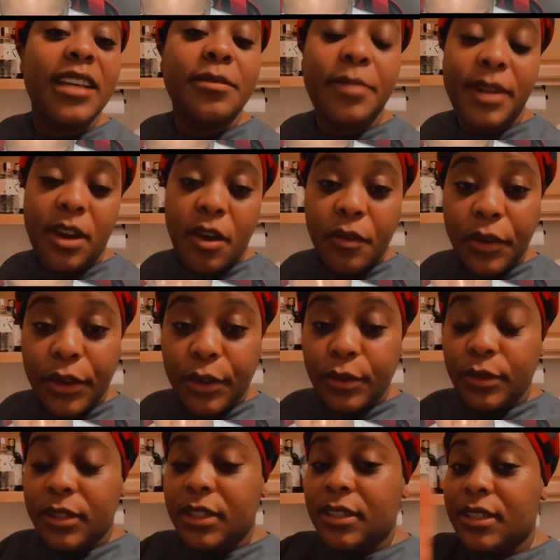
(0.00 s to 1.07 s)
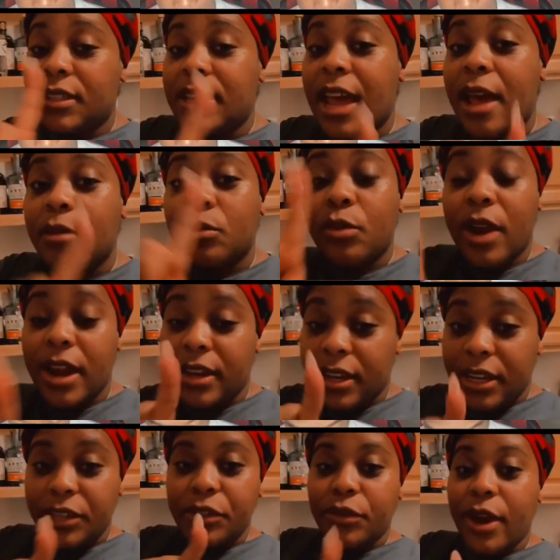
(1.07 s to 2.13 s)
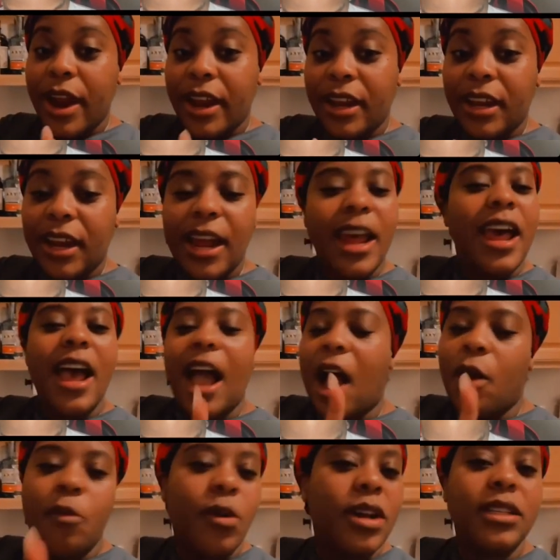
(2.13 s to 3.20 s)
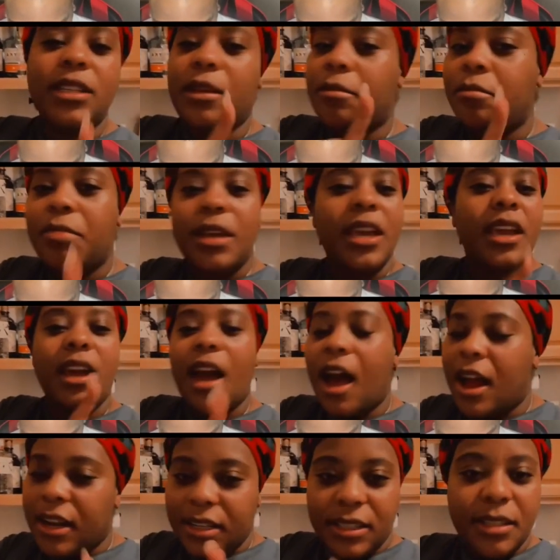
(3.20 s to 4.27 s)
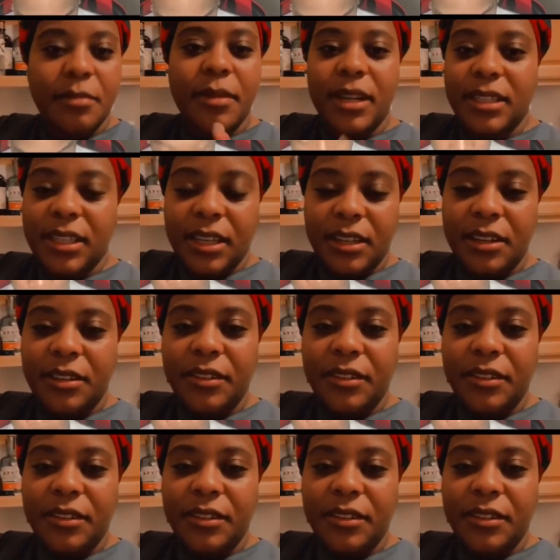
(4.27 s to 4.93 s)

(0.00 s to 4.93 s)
been overused. Because the times where I did drink, I wasn't being honest to myself.